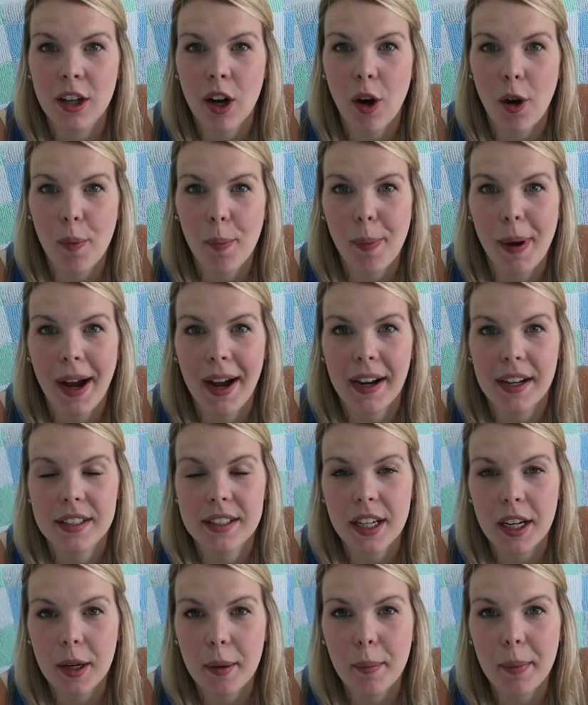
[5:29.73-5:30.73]
all packed
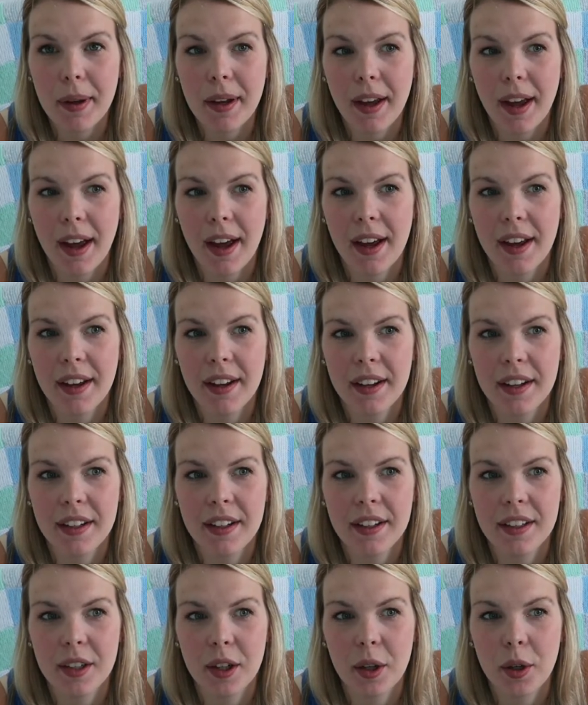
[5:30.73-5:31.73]
up
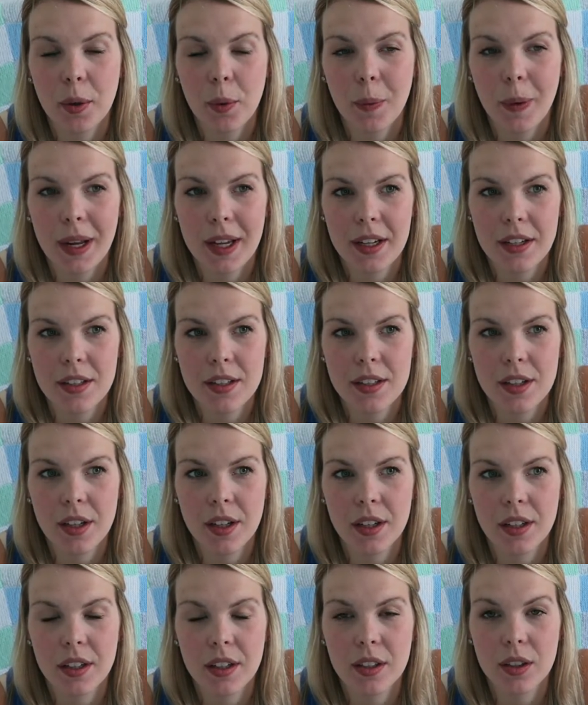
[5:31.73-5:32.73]
and went
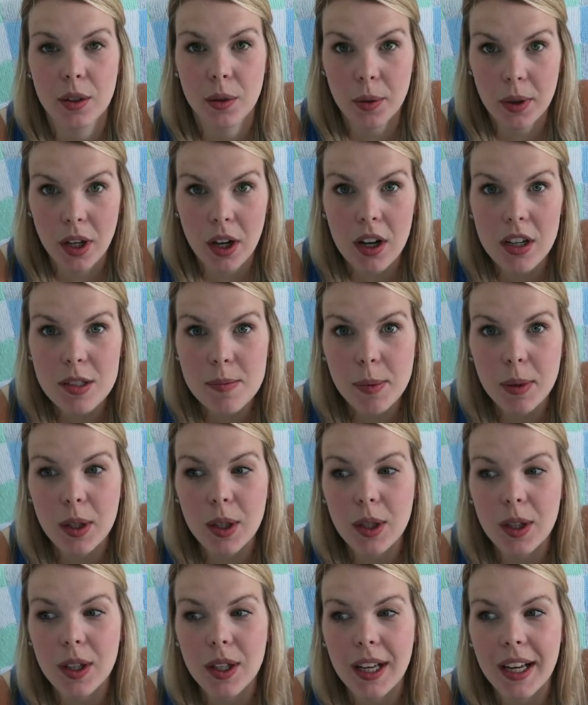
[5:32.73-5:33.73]
to the
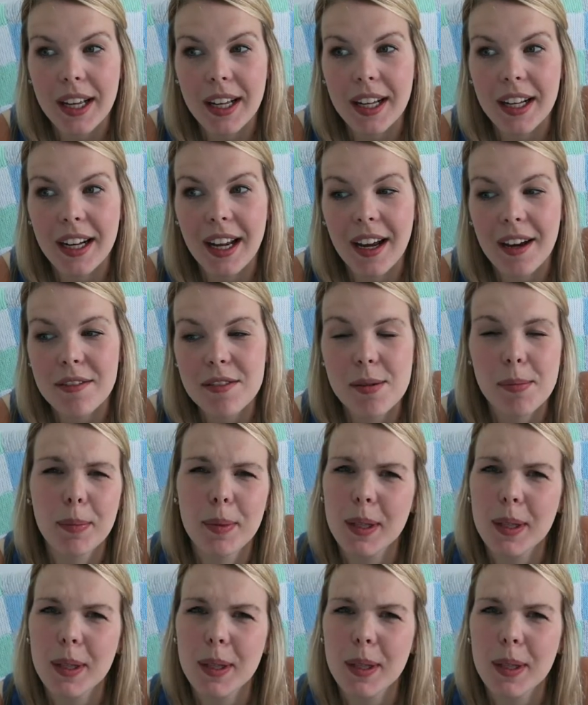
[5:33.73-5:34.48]
hospital, and I had